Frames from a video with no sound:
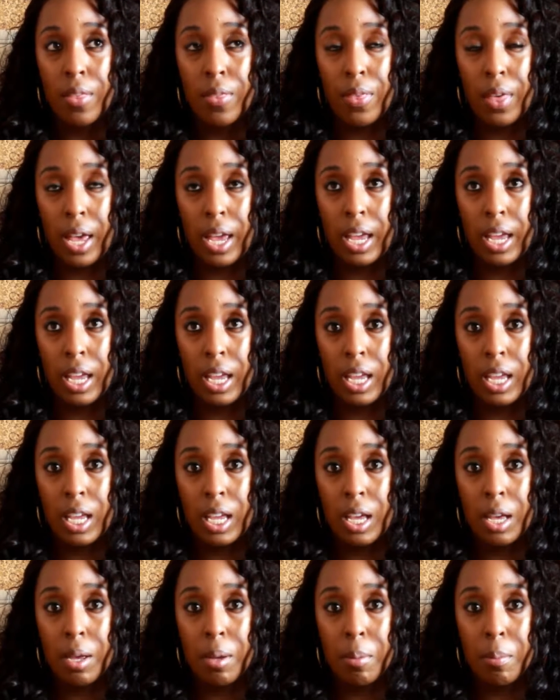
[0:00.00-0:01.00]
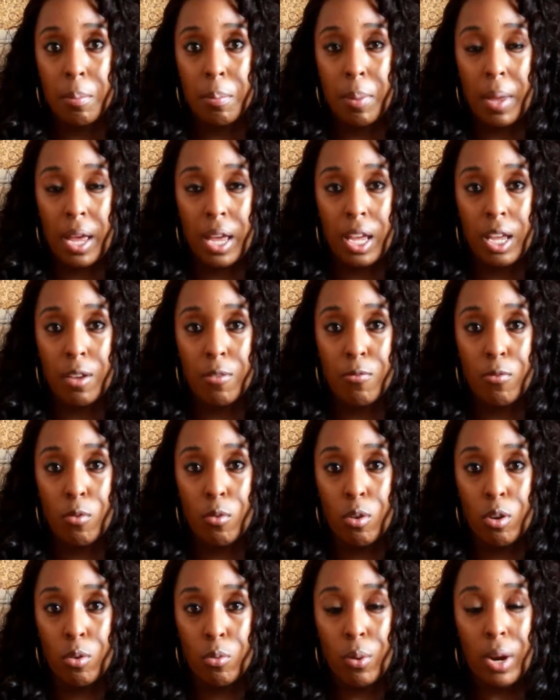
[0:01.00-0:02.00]
they pay
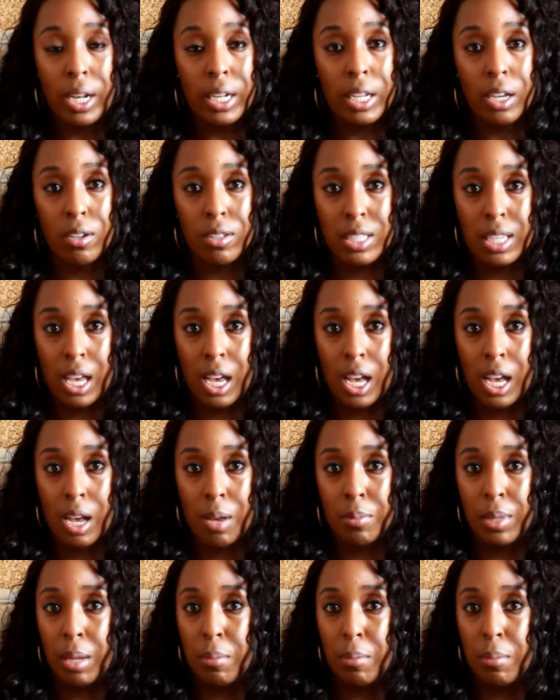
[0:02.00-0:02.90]
for radio time,